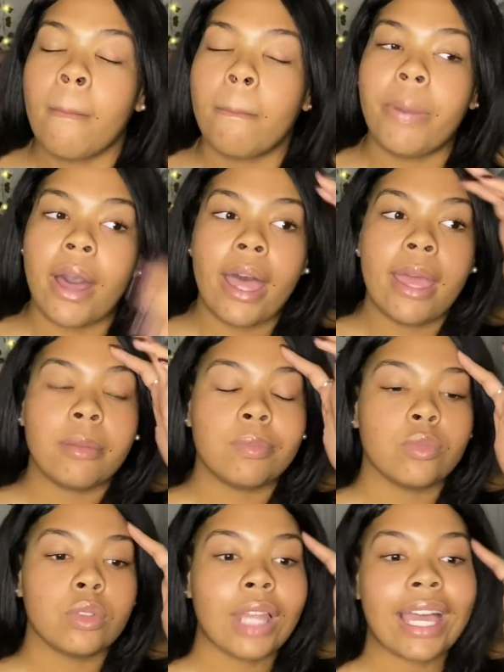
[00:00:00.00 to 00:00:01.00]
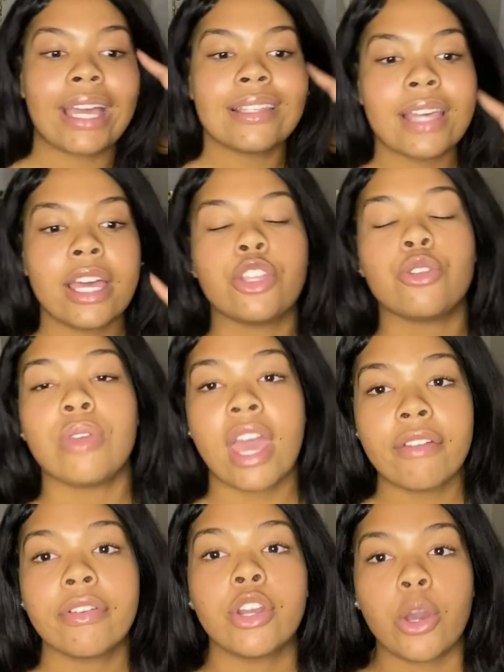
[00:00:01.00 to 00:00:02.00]
but like I said, you
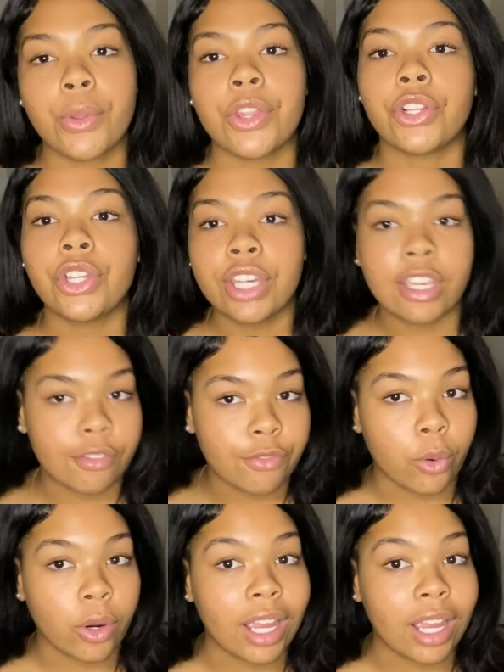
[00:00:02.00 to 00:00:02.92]
never know what they're looking for.